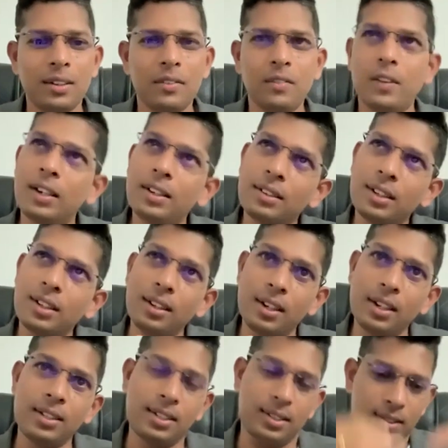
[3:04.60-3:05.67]
When he
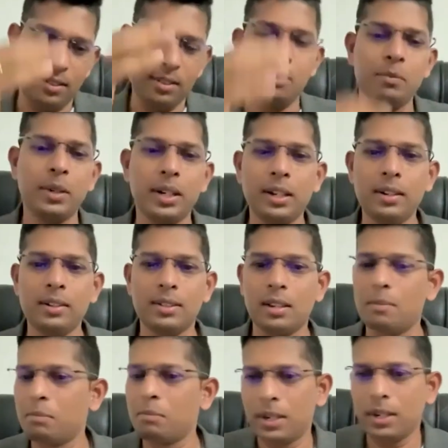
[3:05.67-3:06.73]
reaches in the middle,
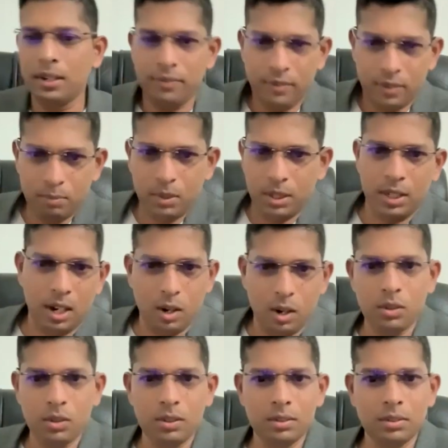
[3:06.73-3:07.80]
somebody from the
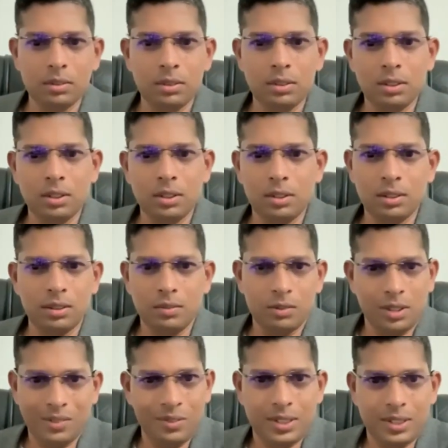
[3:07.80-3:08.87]
down,
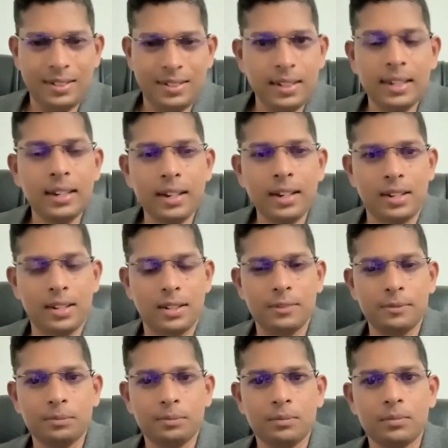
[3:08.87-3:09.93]
he was seeing it.
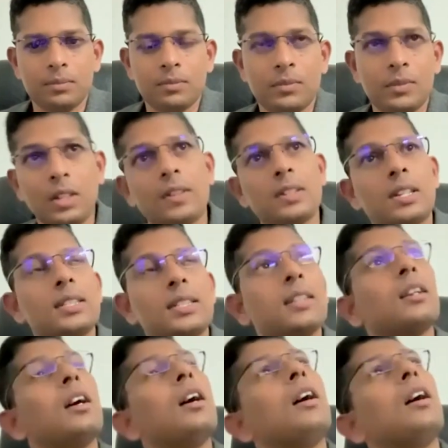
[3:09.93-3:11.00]
He was
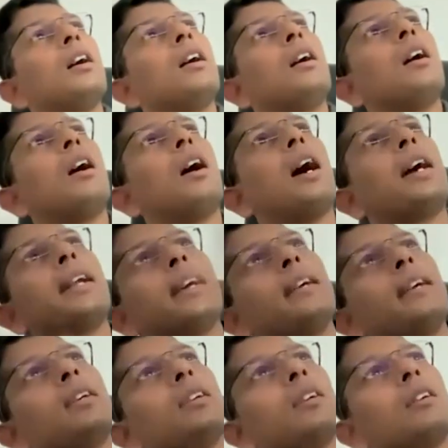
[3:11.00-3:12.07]
asking, "Are,
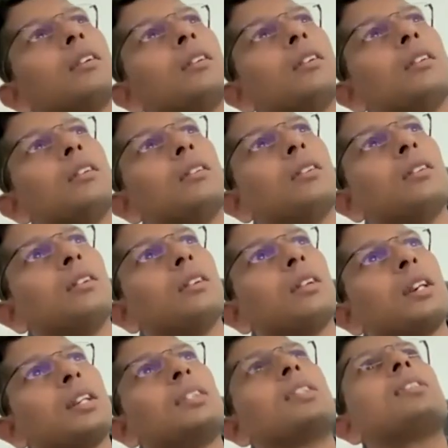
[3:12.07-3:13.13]

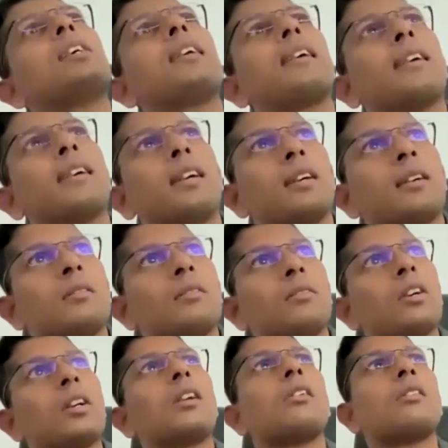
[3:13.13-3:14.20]
kidhar ja rahe?
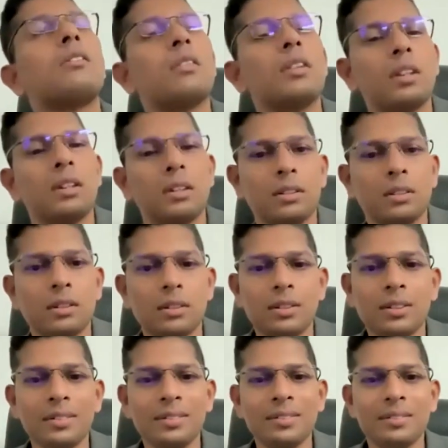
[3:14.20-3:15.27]
Where are you going?"
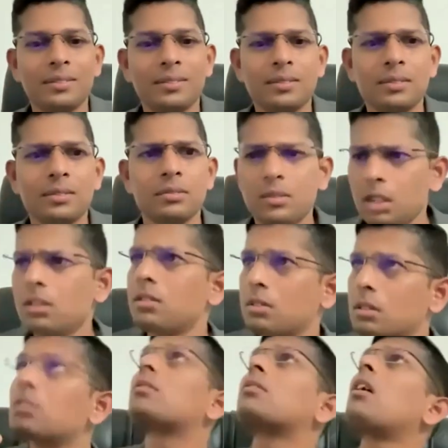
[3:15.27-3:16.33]
The
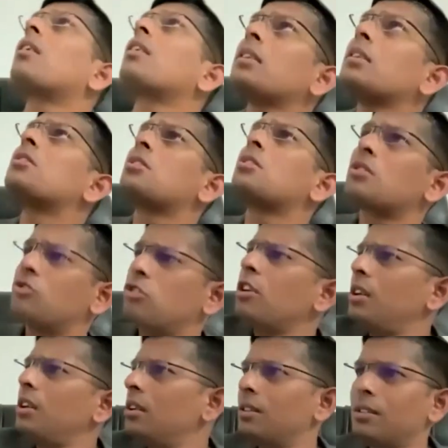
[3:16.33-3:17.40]
coconut
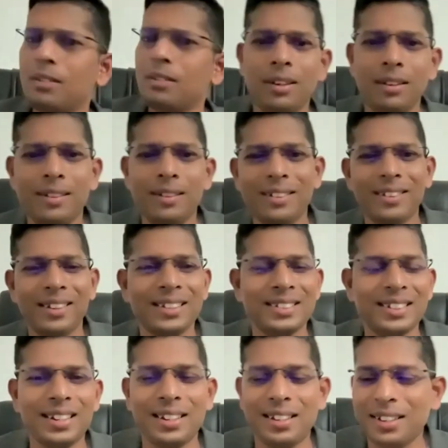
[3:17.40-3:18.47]
tree. Like
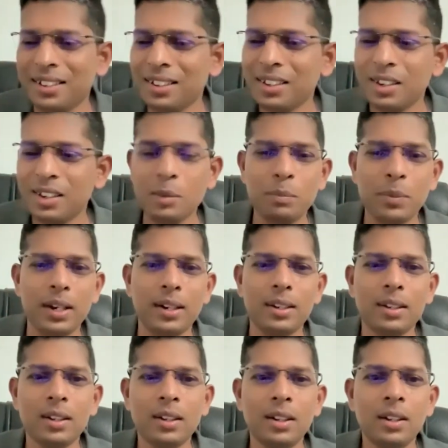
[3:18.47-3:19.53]
that he
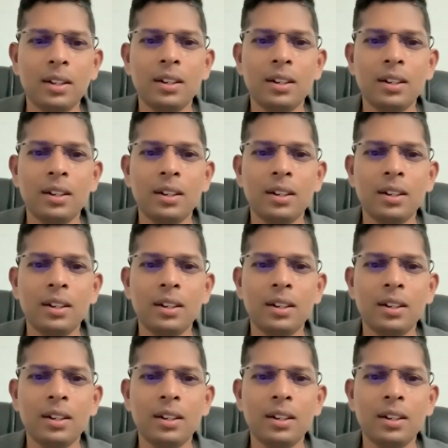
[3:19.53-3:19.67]
replied,